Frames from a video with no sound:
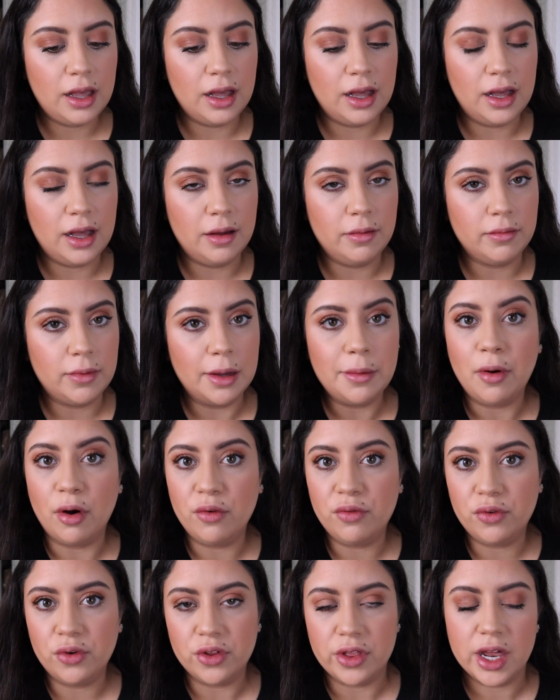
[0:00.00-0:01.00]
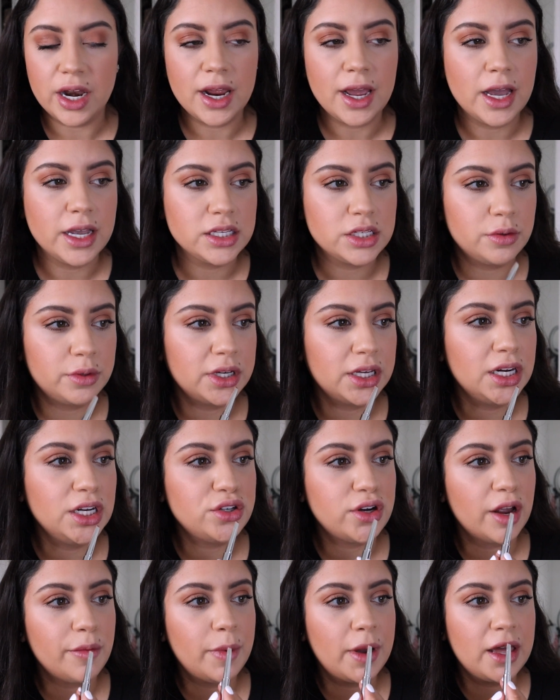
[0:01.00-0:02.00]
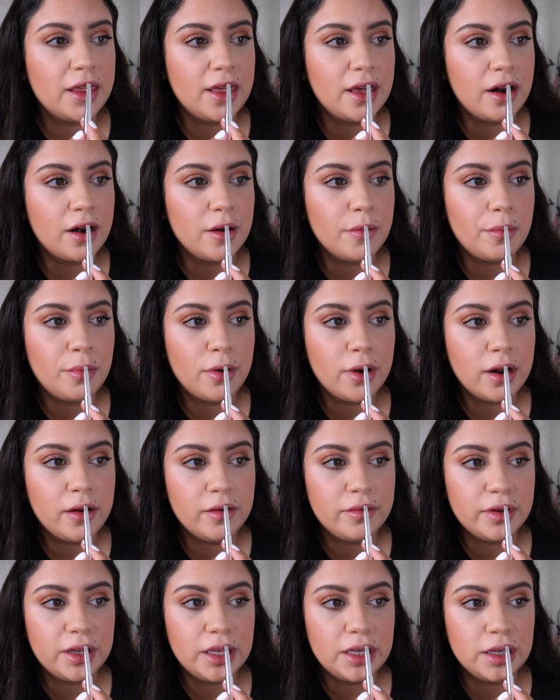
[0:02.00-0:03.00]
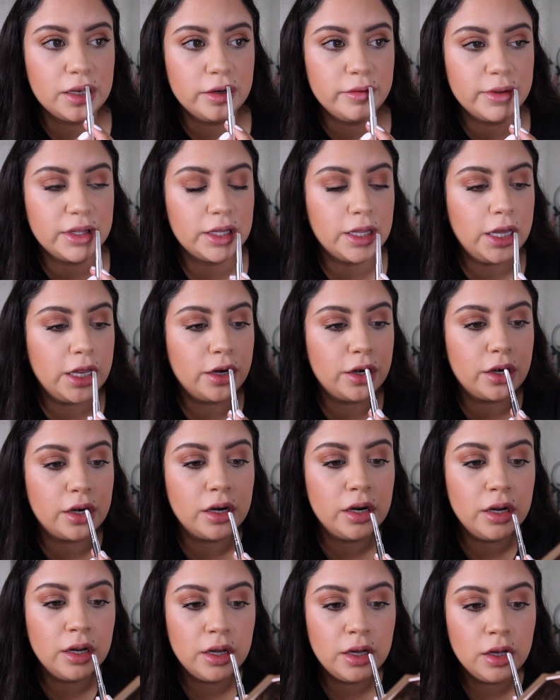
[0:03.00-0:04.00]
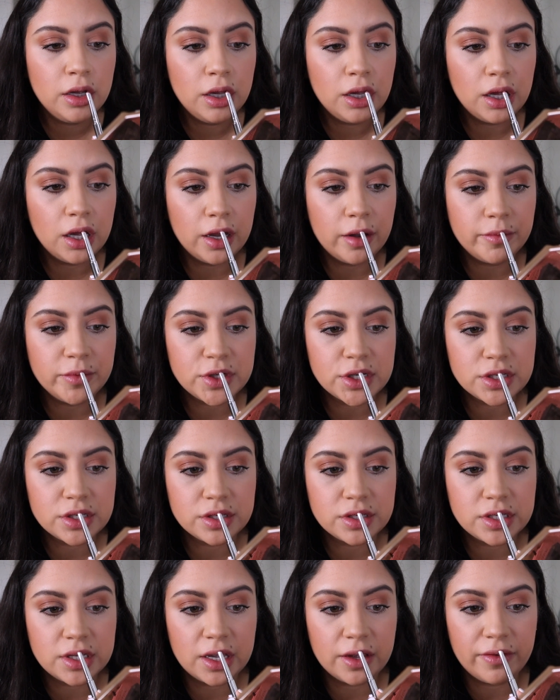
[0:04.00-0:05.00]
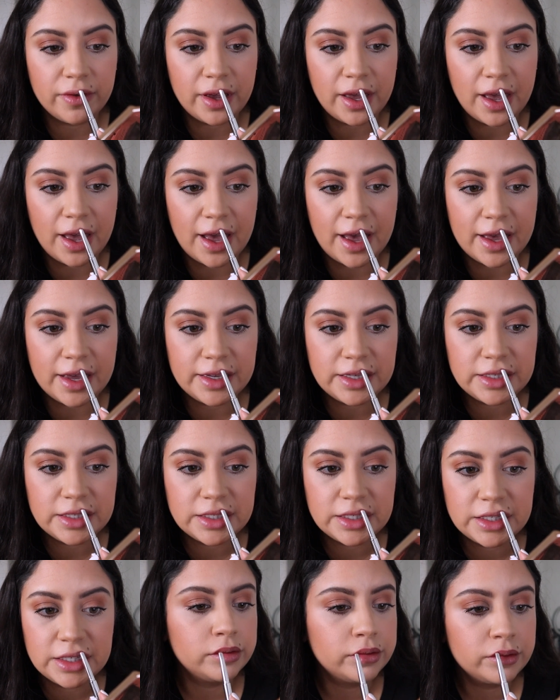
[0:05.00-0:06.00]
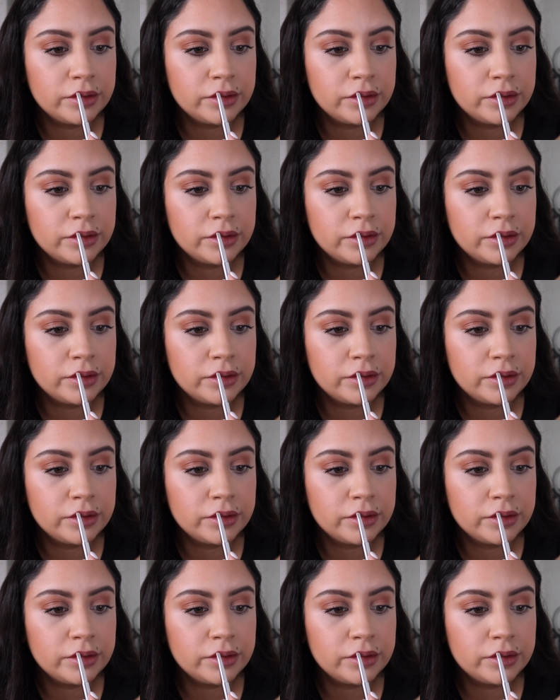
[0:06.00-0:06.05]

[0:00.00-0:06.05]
I'm hopeful that it has. So we're gonna drive by there probably a little bit later, just to see if it has.